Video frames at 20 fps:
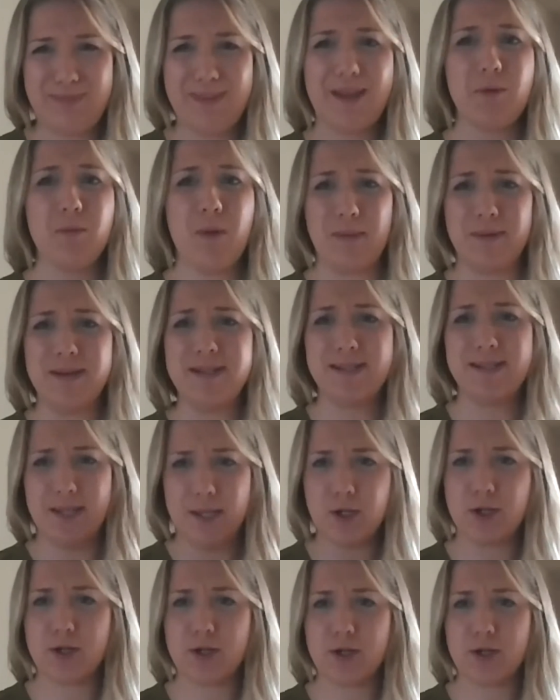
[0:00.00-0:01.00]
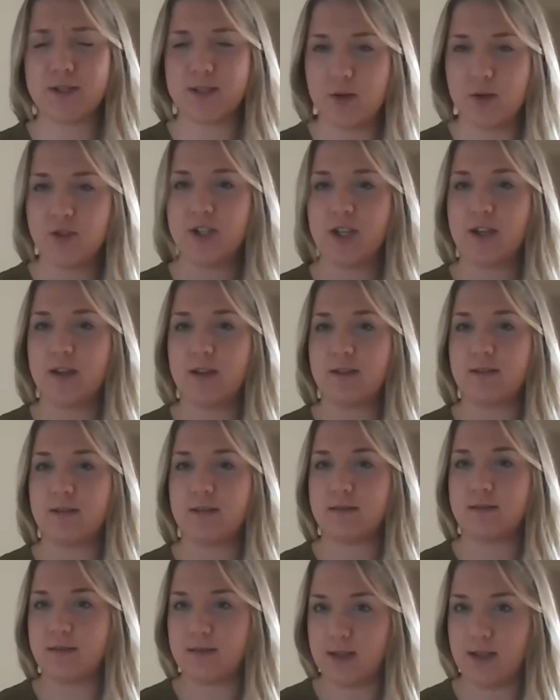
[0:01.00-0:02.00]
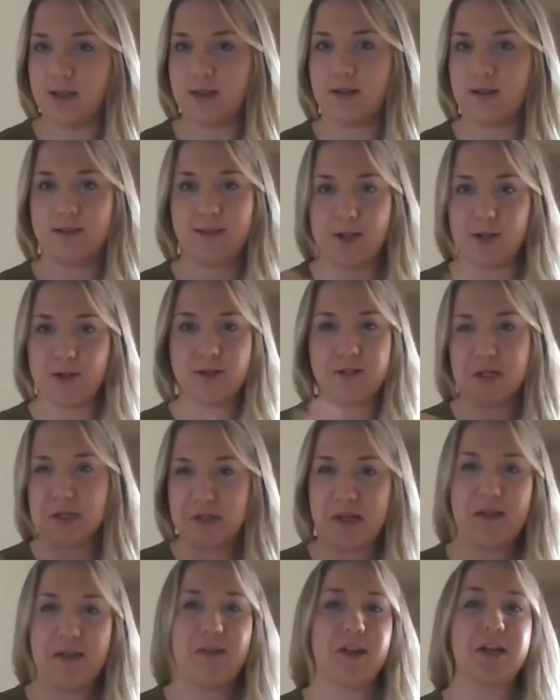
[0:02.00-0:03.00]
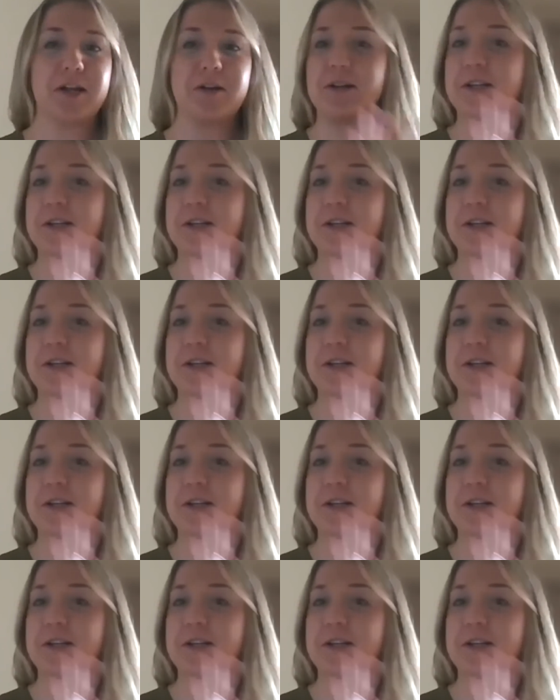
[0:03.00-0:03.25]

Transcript: probably senior associate athletic.